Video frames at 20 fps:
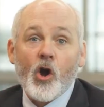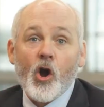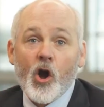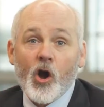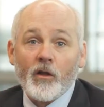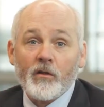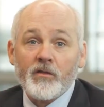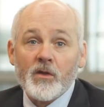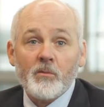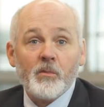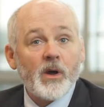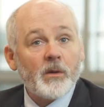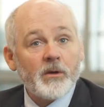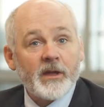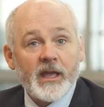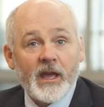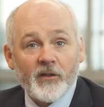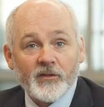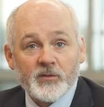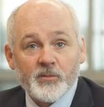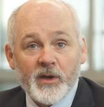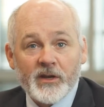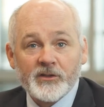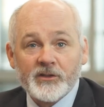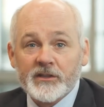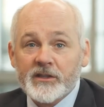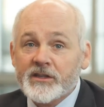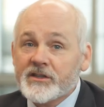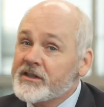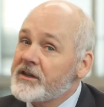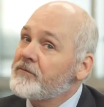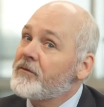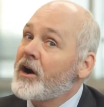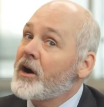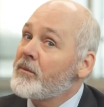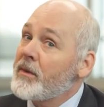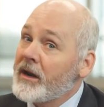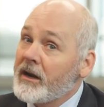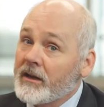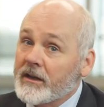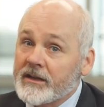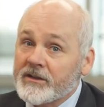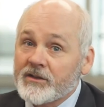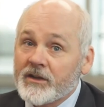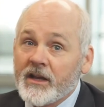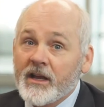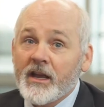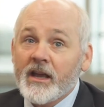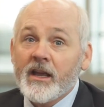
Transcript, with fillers: all of them public health specialists, environmentalists,